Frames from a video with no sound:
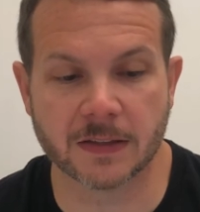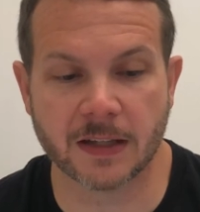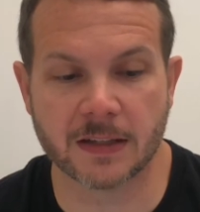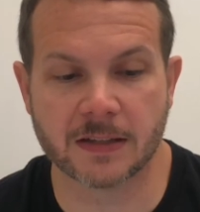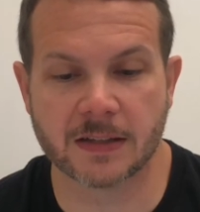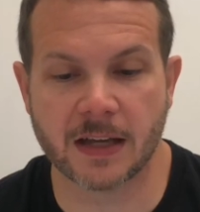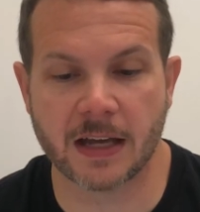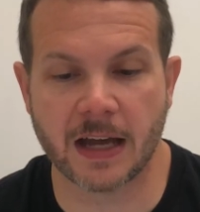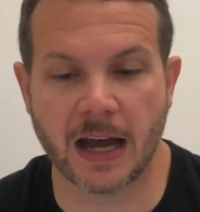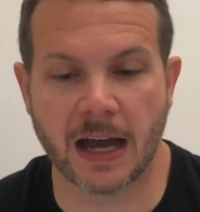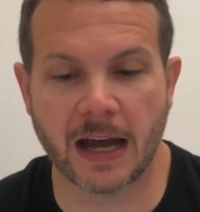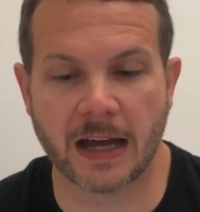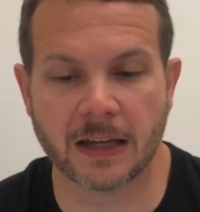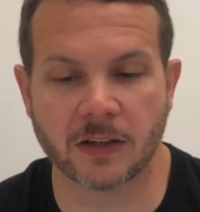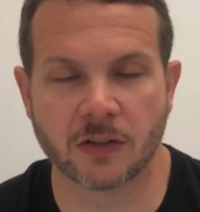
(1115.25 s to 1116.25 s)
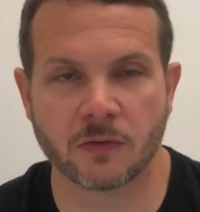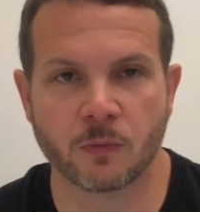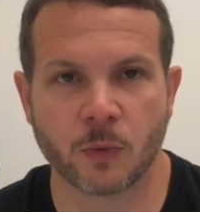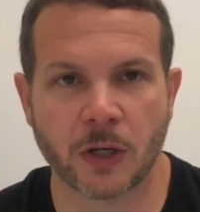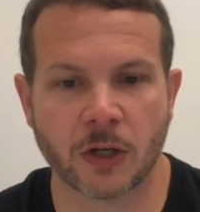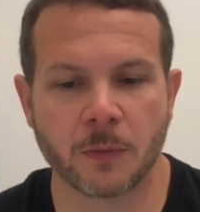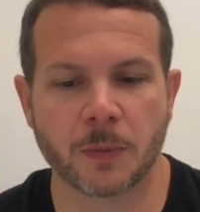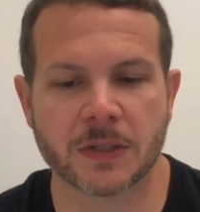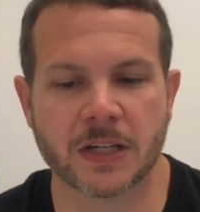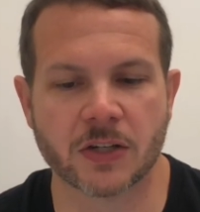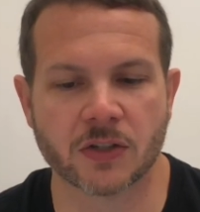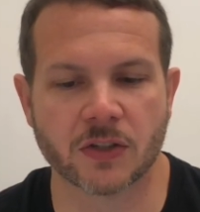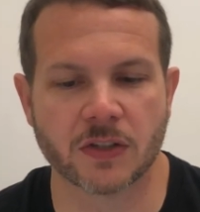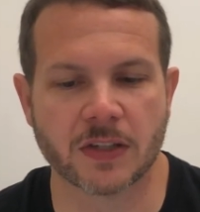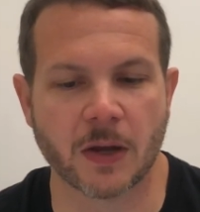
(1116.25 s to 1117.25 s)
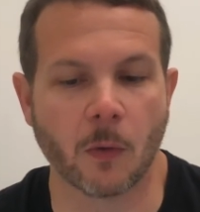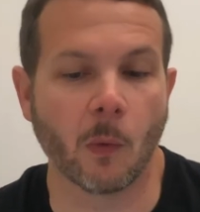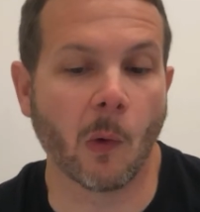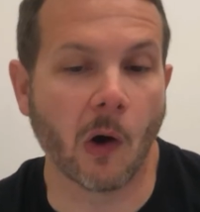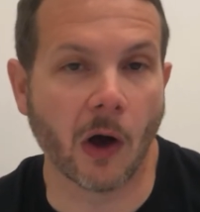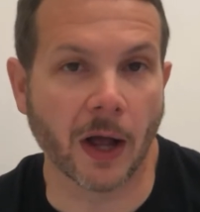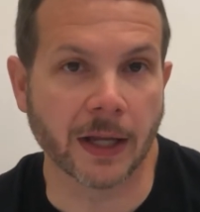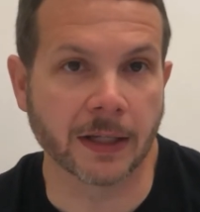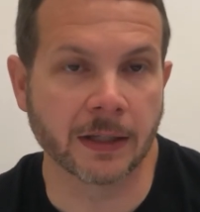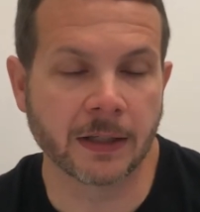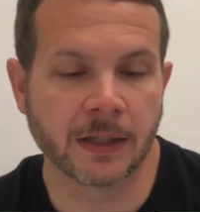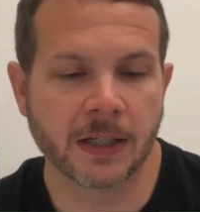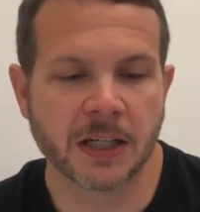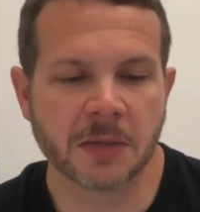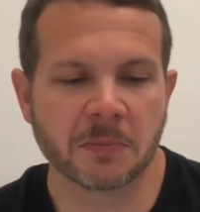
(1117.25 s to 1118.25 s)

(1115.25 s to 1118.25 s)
let's say we could potentially say 1,